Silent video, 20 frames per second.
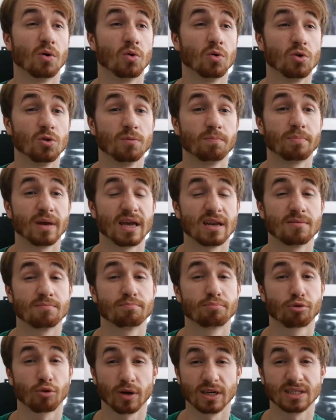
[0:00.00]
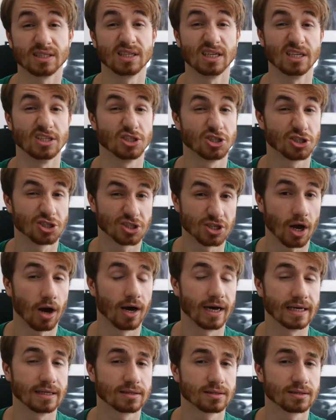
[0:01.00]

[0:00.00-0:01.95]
all been pretty sharp.